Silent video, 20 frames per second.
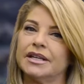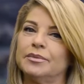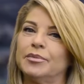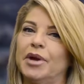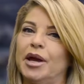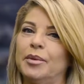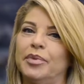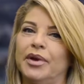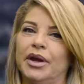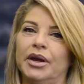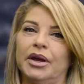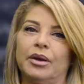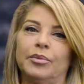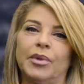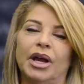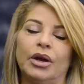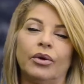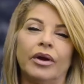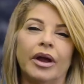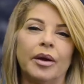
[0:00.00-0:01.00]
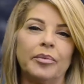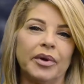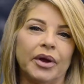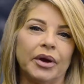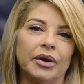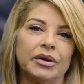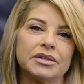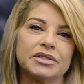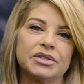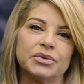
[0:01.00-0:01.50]
and my
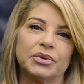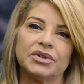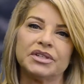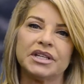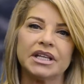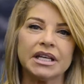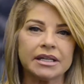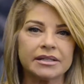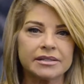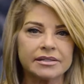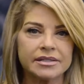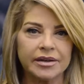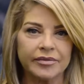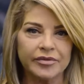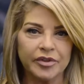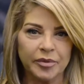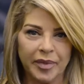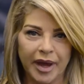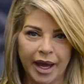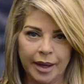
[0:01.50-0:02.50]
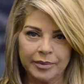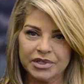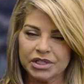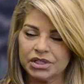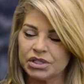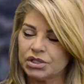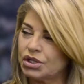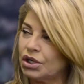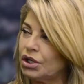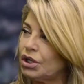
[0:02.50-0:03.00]
grandparents were deacons of the
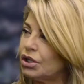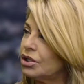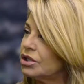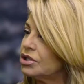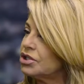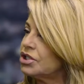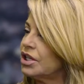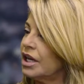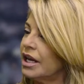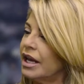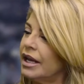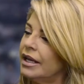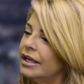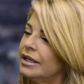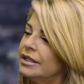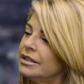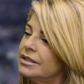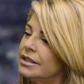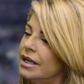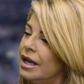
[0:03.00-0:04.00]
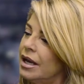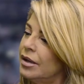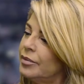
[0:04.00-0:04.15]
Baptist church, and